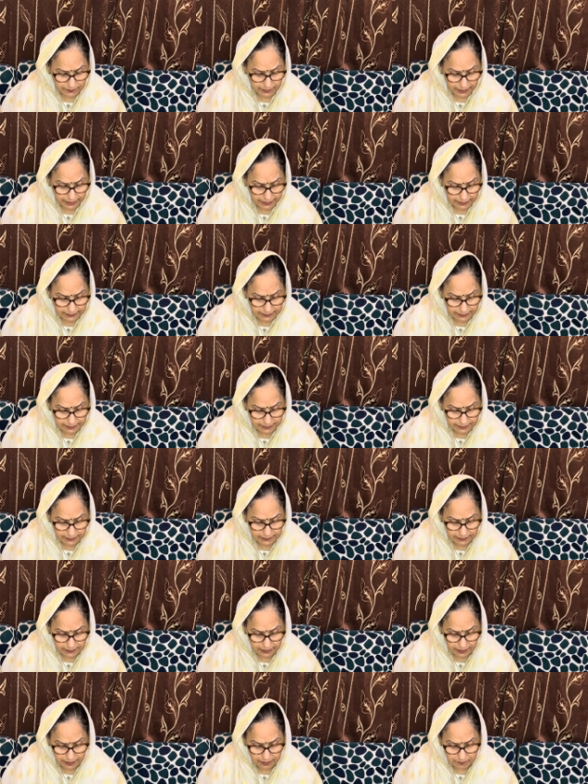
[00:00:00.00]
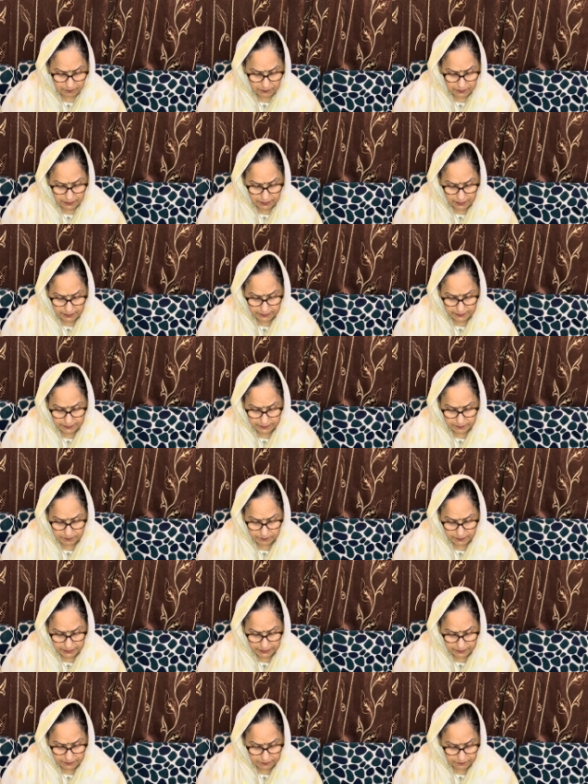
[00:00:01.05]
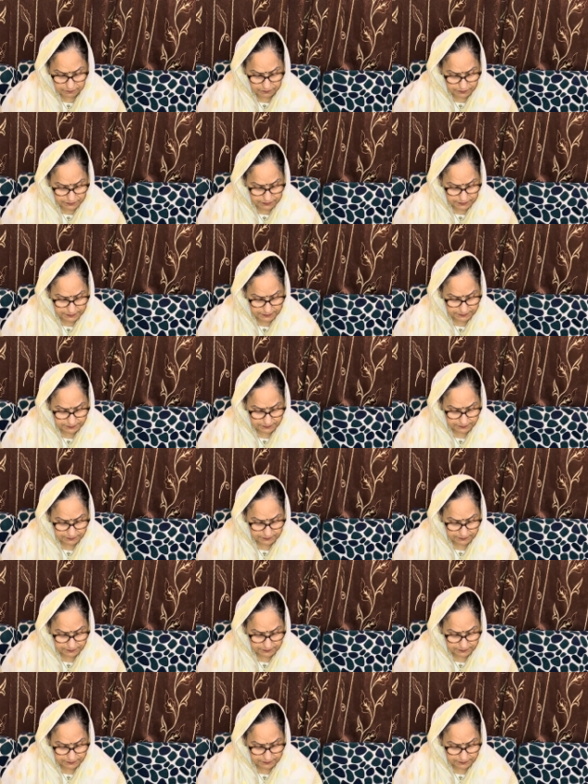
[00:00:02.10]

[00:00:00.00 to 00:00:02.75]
and then I am granted many comforts.